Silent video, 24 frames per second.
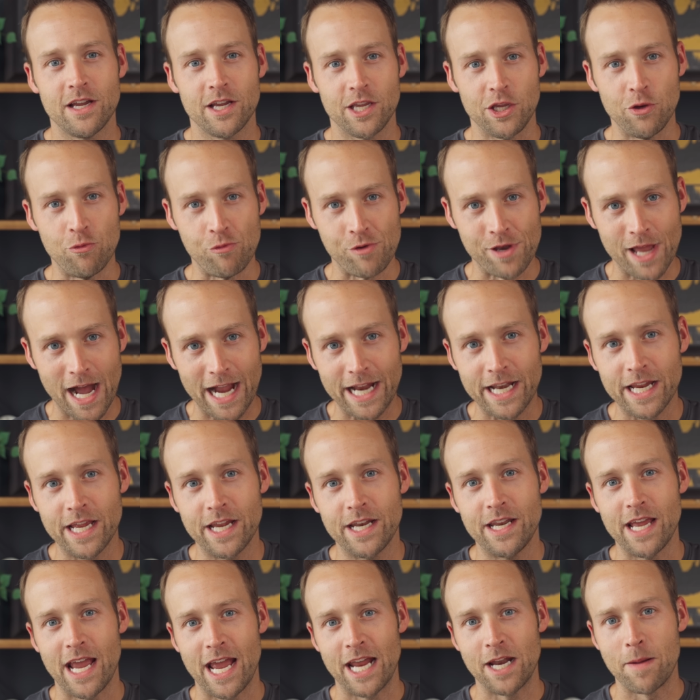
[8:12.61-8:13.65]

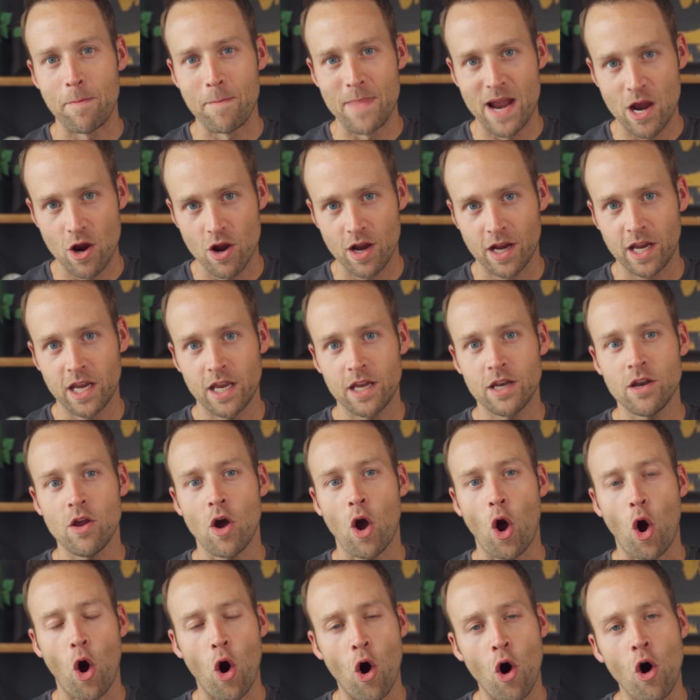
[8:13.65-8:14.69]
United, and American
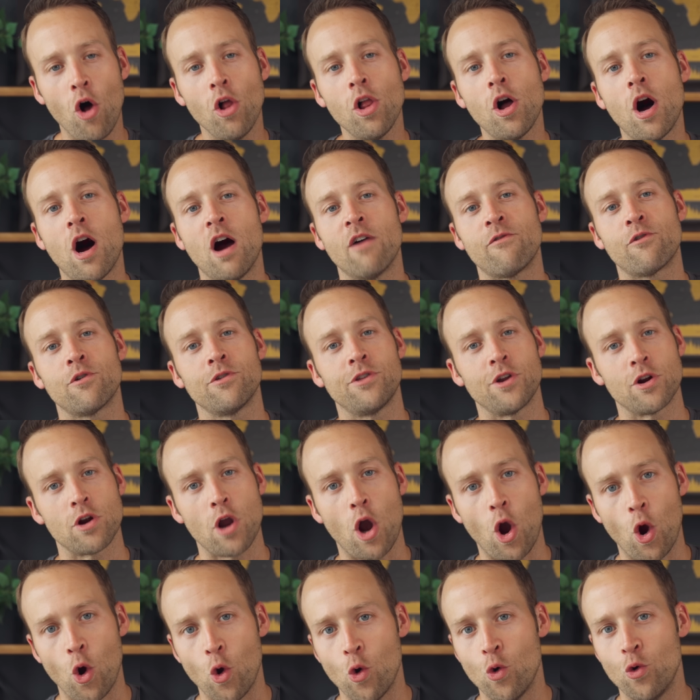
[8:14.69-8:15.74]
all offer their
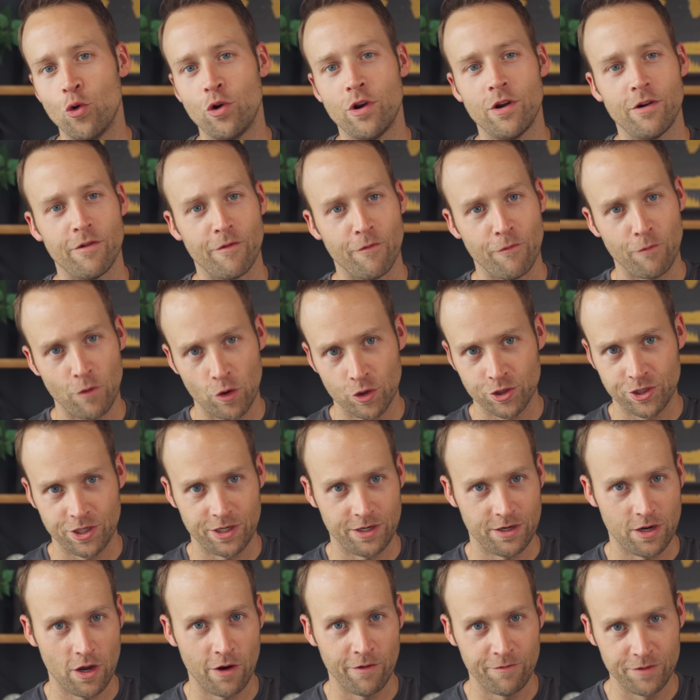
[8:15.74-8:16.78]
own
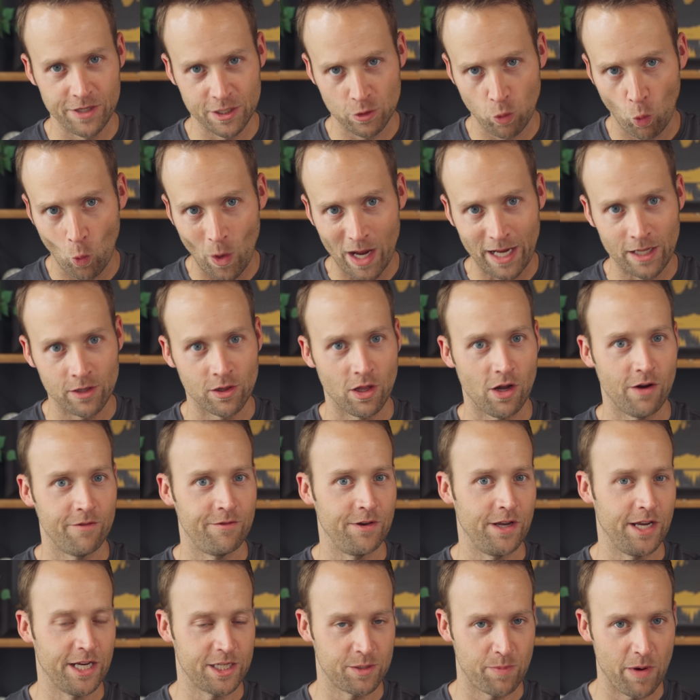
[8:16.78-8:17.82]
version of this white
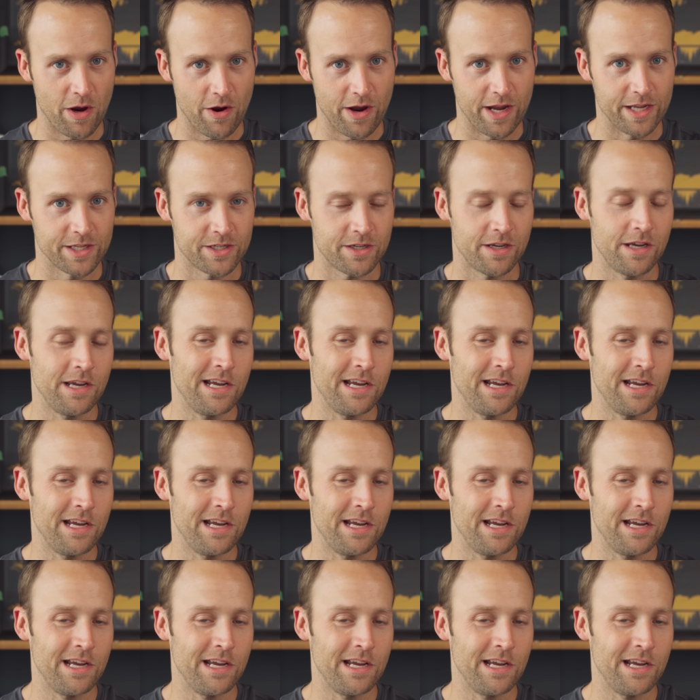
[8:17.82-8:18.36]
glove experience.